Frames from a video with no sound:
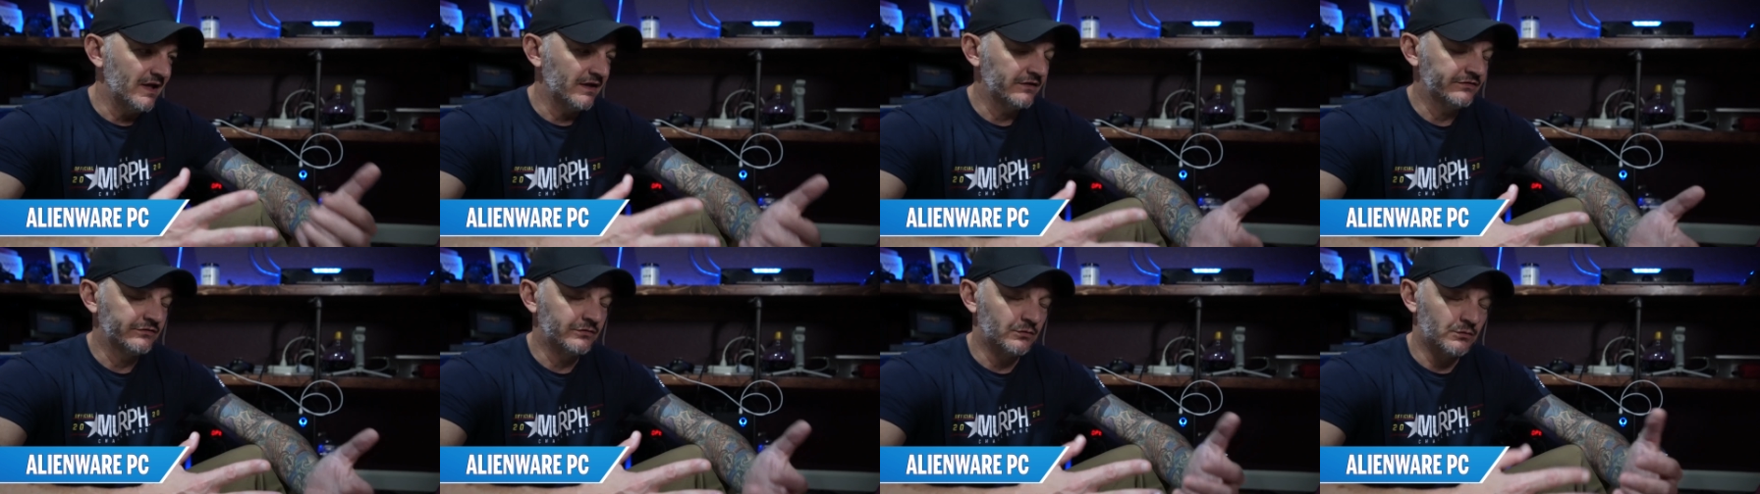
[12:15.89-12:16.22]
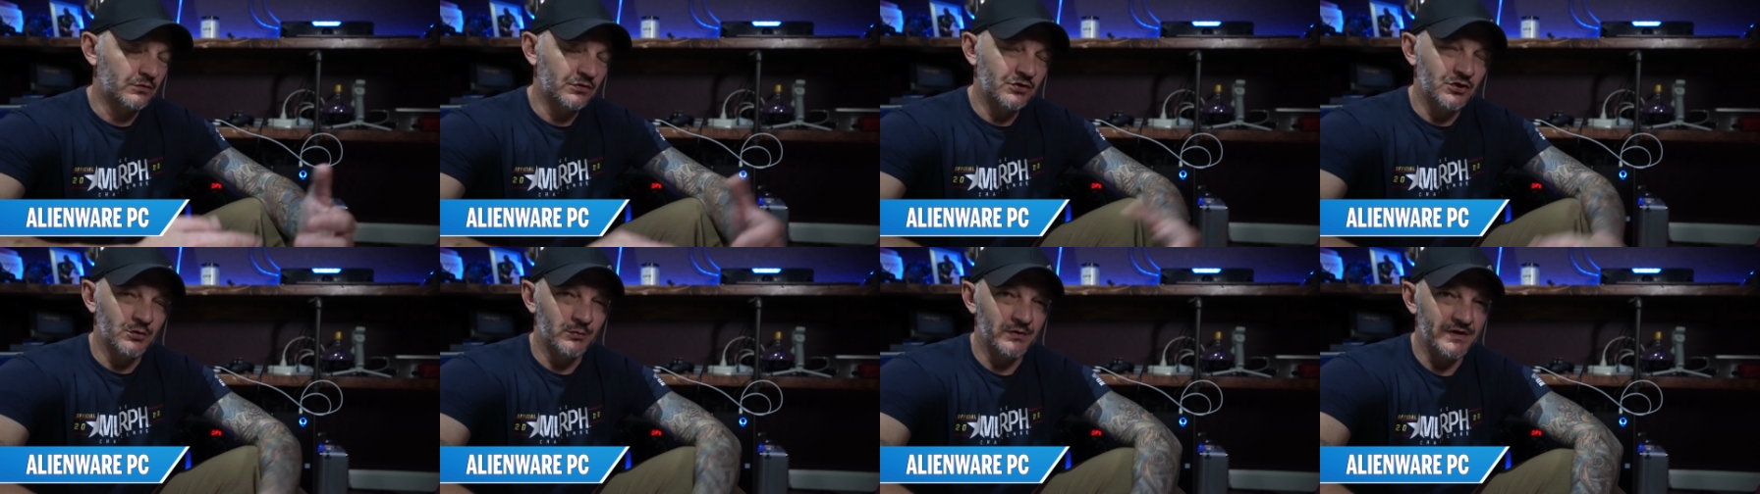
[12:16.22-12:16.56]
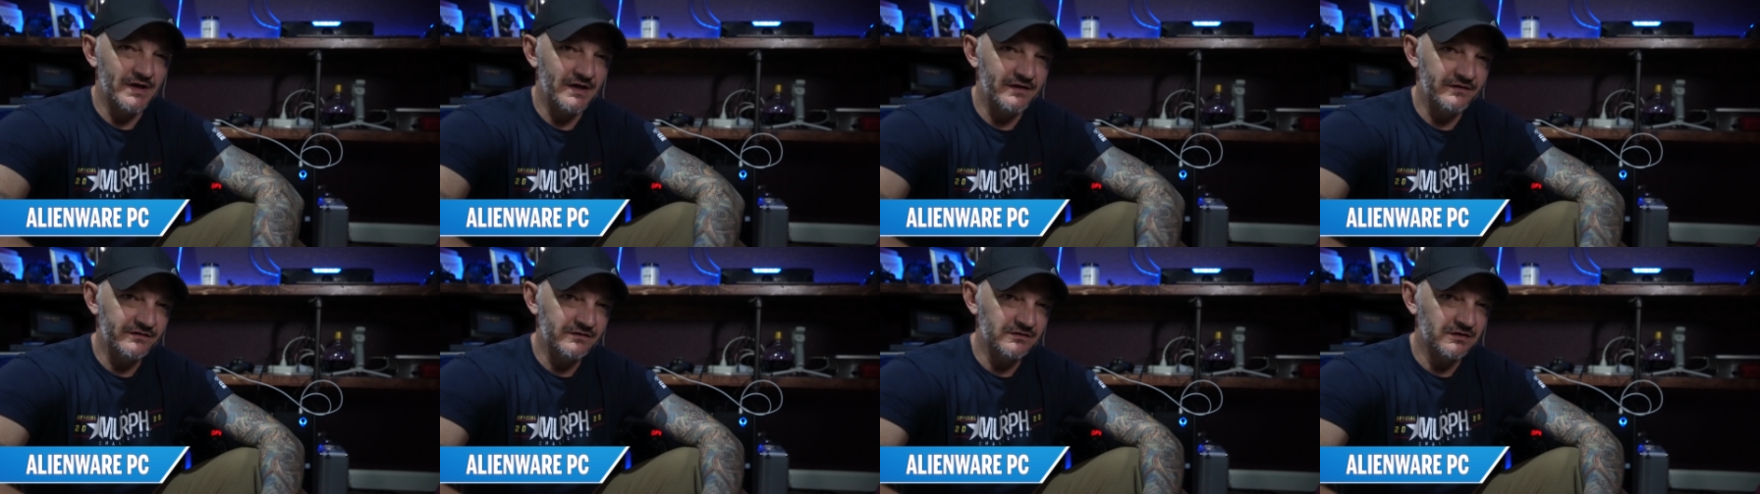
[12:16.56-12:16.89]
external
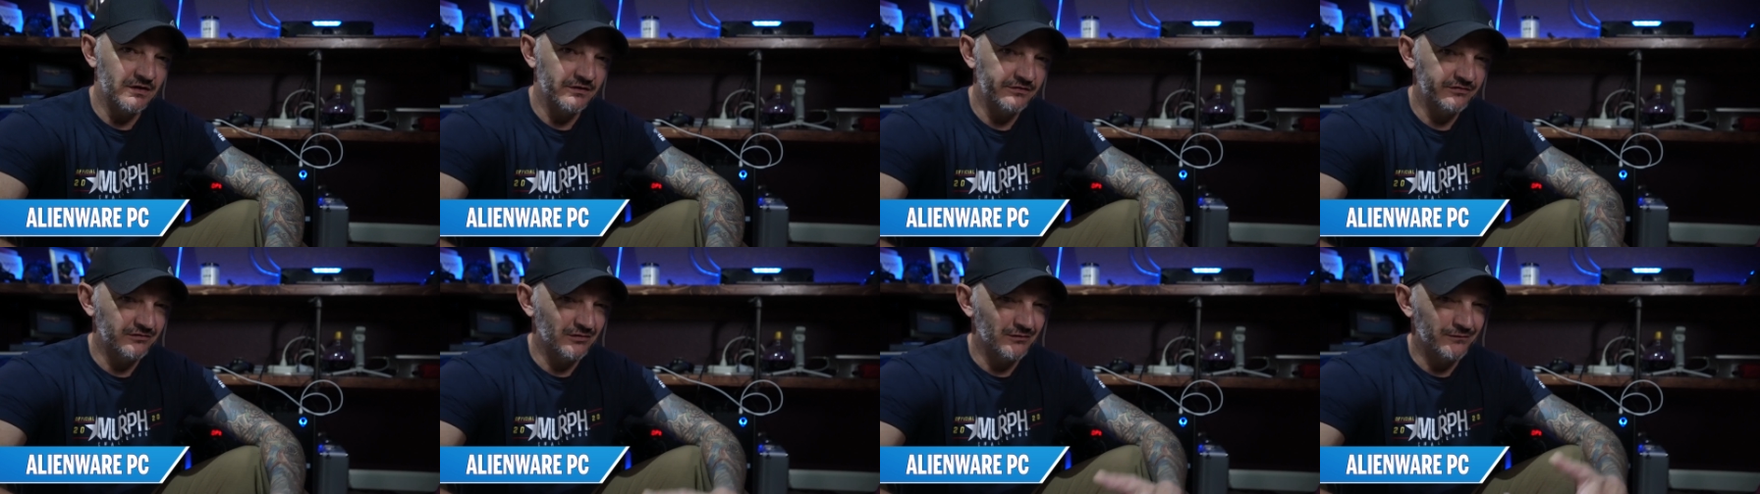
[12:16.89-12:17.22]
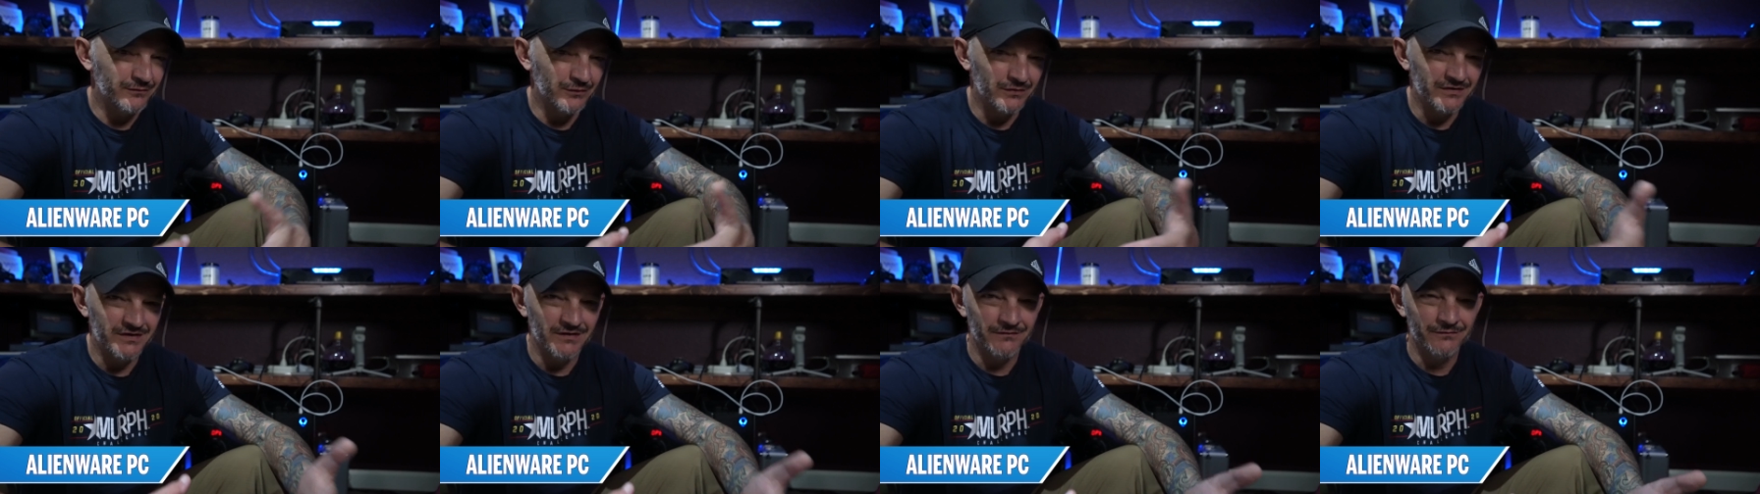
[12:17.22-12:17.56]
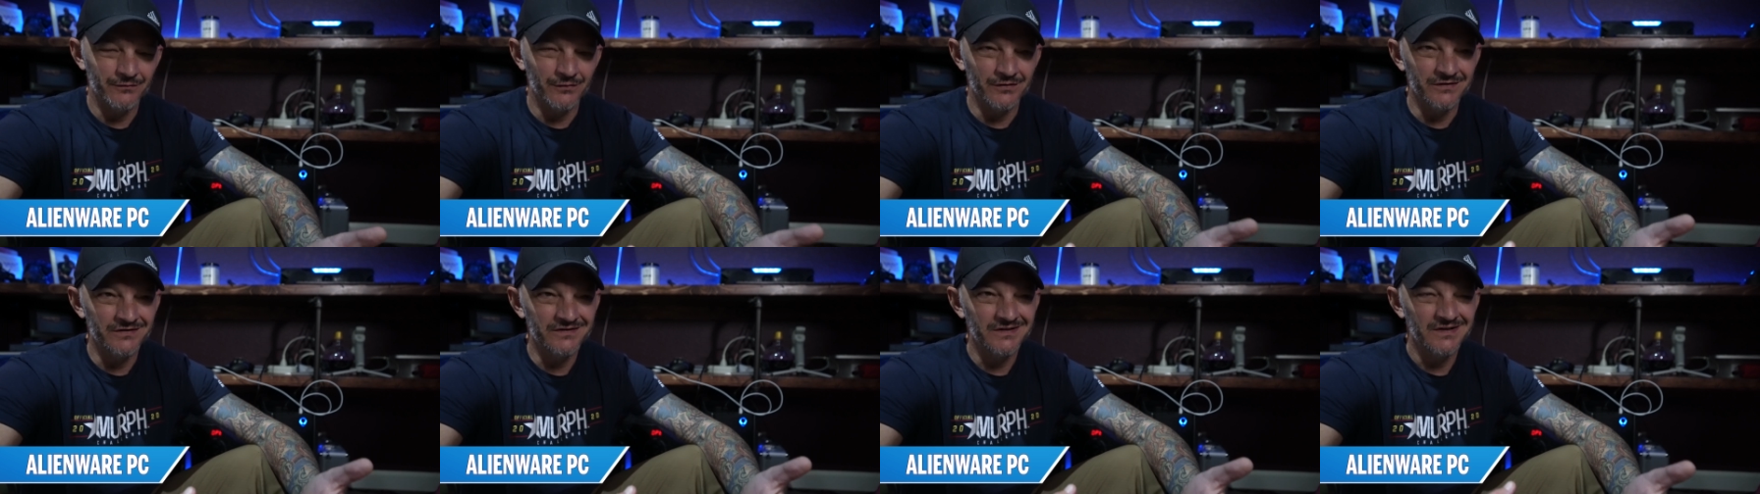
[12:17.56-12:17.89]
Kubernetes cluster for
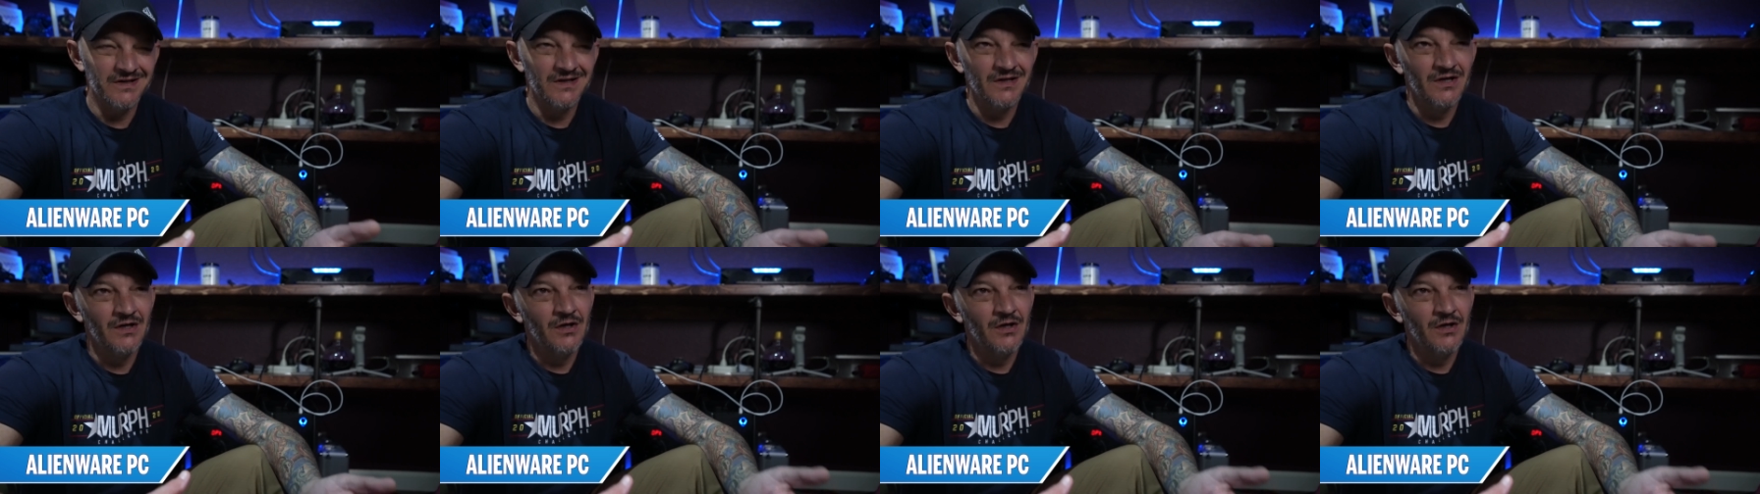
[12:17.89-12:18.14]
different